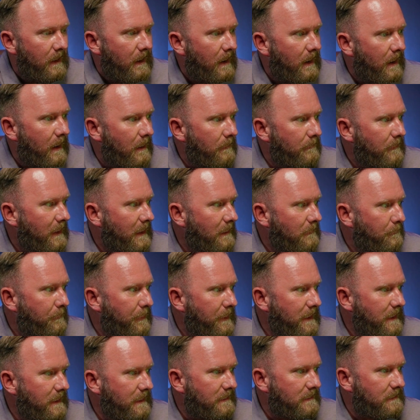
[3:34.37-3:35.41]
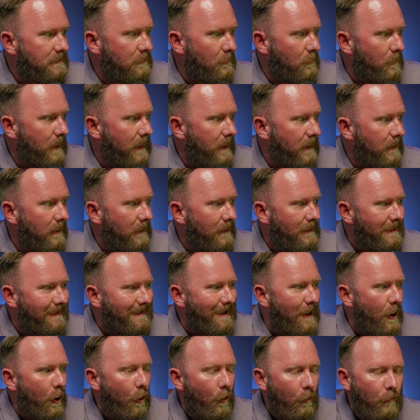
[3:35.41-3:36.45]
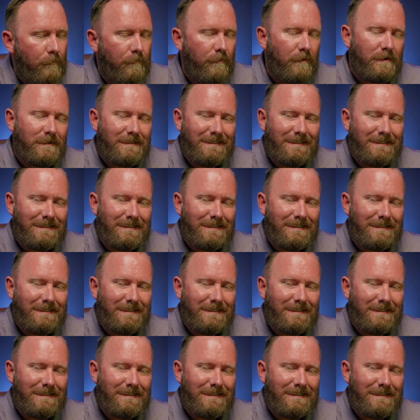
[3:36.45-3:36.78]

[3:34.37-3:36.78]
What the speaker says: and peaks to where over